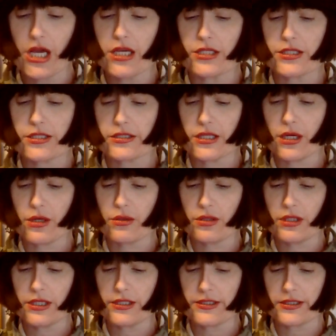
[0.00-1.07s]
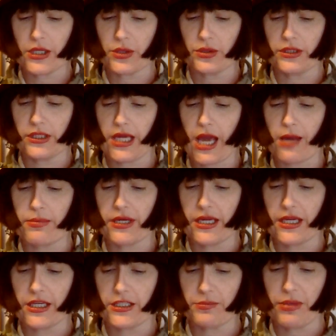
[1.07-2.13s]
Slowly, I
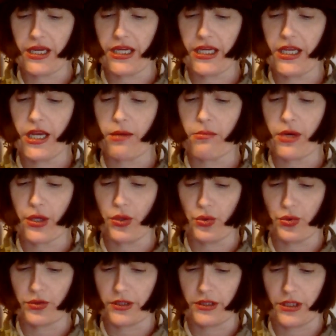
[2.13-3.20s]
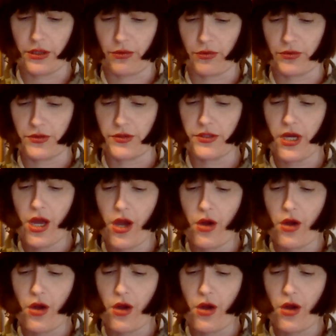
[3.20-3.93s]
began picking up my old clothes,